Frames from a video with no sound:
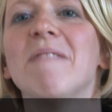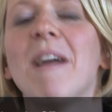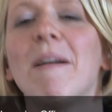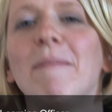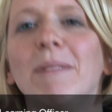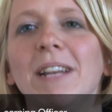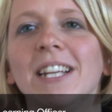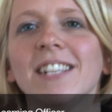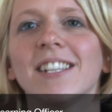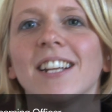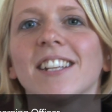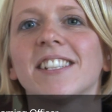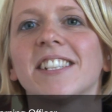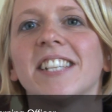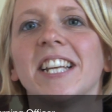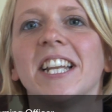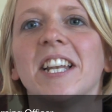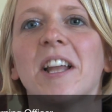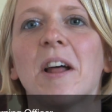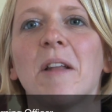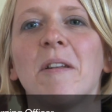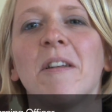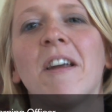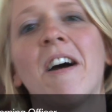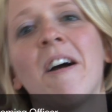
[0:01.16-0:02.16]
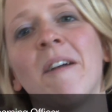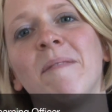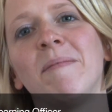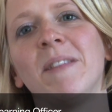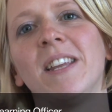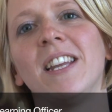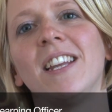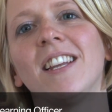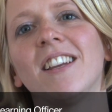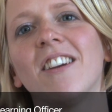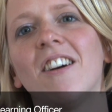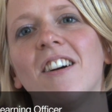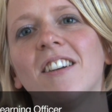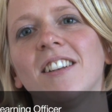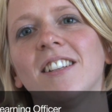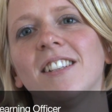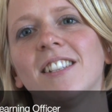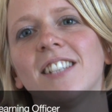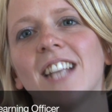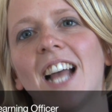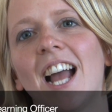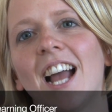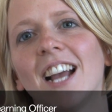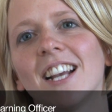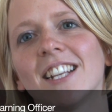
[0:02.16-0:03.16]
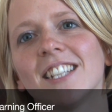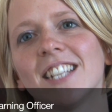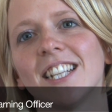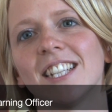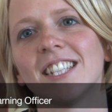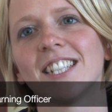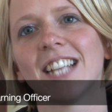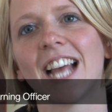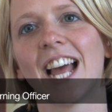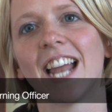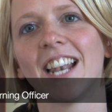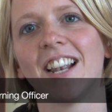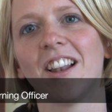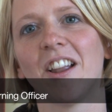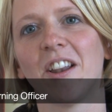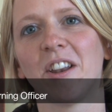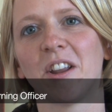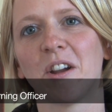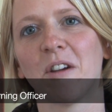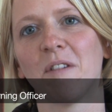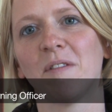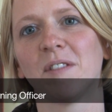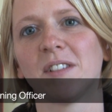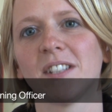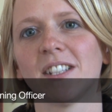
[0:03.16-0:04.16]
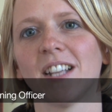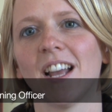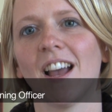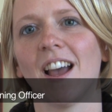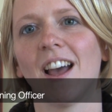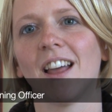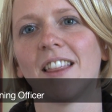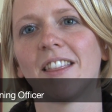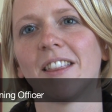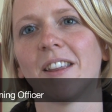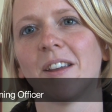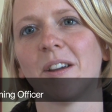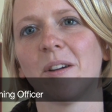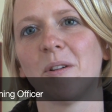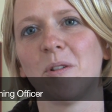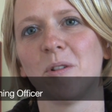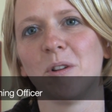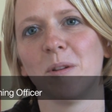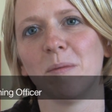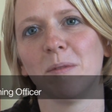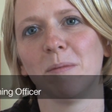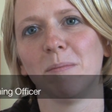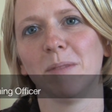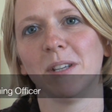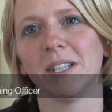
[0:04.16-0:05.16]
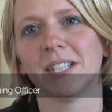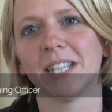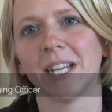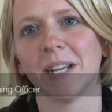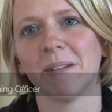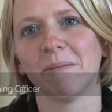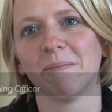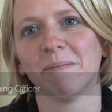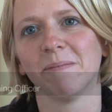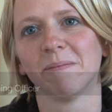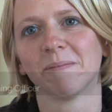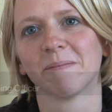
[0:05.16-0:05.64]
Emily Dutton and I'm the Gardens Access and Learning Officer at the Horniman Museum.